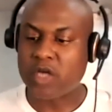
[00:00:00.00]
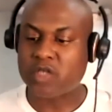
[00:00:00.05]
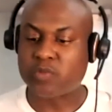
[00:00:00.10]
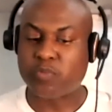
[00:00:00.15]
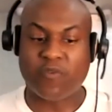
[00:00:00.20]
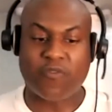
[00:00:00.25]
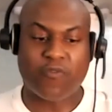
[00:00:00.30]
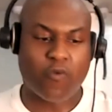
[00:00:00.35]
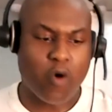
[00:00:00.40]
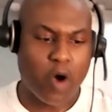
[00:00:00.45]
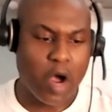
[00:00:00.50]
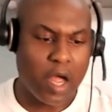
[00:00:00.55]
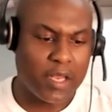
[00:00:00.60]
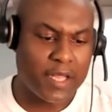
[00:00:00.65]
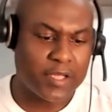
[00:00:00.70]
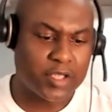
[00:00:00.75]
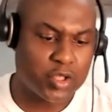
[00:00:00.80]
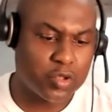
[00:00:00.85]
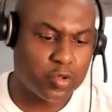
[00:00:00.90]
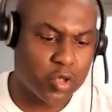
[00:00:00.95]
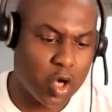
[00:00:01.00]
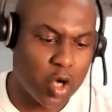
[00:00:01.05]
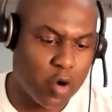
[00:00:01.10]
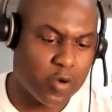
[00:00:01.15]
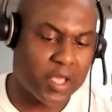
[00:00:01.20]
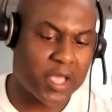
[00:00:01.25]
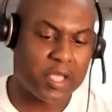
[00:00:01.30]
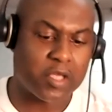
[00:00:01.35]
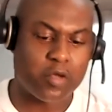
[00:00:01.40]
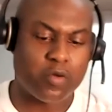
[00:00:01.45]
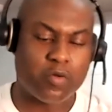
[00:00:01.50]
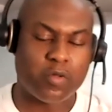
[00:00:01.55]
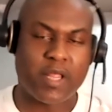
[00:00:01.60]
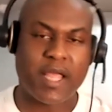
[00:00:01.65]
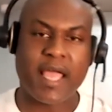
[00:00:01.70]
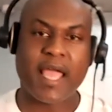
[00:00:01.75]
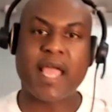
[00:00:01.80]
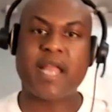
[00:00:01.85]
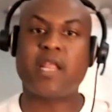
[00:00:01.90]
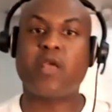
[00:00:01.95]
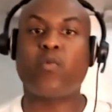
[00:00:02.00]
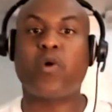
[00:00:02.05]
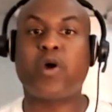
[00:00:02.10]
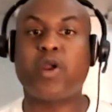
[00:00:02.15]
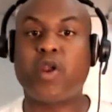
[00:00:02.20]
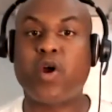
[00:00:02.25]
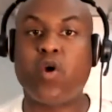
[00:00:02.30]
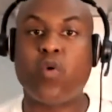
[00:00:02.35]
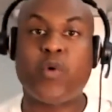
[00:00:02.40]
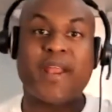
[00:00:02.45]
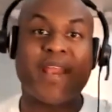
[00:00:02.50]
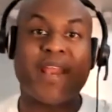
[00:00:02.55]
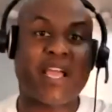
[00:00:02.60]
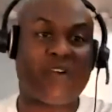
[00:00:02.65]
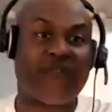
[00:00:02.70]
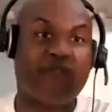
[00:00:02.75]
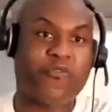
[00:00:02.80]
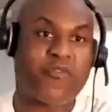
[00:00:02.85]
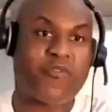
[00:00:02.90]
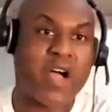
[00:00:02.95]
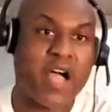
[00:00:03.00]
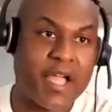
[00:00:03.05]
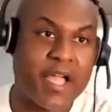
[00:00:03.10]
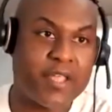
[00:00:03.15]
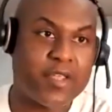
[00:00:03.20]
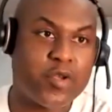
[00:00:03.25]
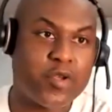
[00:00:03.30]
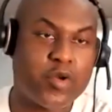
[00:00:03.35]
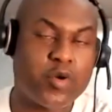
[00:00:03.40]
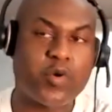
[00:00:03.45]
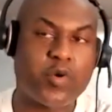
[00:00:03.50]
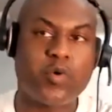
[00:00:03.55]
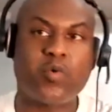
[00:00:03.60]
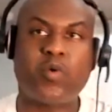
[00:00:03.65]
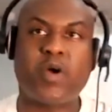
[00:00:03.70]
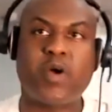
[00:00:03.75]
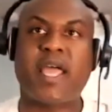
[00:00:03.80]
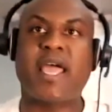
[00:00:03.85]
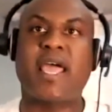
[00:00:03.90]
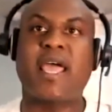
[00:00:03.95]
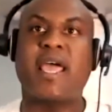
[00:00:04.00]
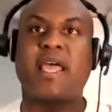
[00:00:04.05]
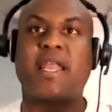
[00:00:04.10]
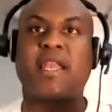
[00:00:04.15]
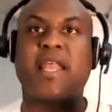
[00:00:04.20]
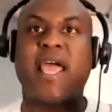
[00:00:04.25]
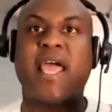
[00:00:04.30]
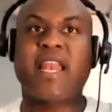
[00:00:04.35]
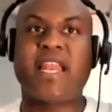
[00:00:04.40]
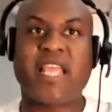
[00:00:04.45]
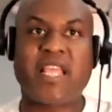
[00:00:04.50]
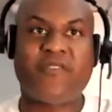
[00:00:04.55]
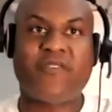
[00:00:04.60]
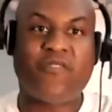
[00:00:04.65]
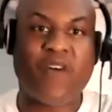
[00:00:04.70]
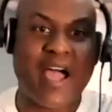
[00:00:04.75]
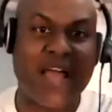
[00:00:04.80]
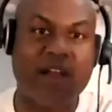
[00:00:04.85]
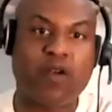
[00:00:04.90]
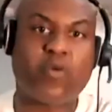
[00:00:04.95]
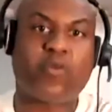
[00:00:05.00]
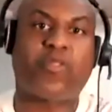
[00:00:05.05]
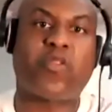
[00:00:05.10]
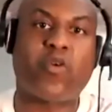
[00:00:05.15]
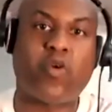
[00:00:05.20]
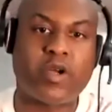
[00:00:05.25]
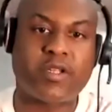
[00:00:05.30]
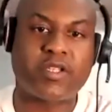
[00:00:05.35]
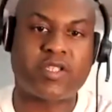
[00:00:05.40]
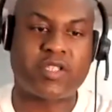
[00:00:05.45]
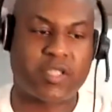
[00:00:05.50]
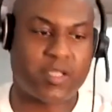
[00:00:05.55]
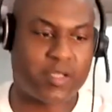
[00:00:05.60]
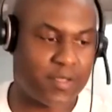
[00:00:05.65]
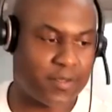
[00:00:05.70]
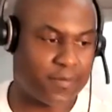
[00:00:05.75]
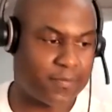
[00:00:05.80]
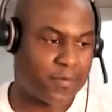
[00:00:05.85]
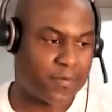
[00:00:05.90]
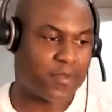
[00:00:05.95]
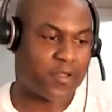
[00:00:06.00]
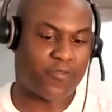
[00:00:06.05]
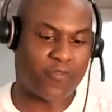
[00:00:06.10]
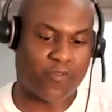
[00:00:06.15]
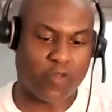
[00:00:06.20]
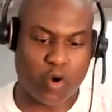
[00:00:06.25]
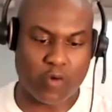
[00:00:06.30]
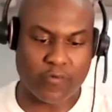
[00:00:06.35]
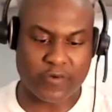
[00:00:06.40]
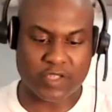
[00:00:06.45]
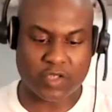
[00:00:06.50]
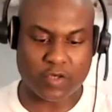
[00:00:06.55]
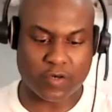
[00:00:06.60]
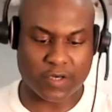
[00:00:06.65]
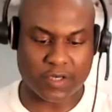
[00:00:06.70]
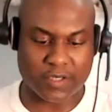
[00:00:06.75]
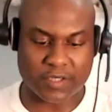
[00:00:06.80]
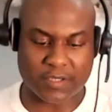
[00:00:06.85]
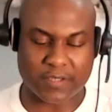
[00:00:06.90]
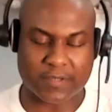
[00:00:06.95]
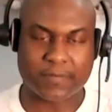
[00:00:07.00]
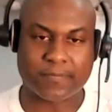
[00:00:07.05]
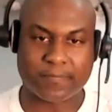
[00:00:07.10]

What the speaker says: Before I let you go, can you let anyone know where they could find you and any final thoughts? The floor is yours.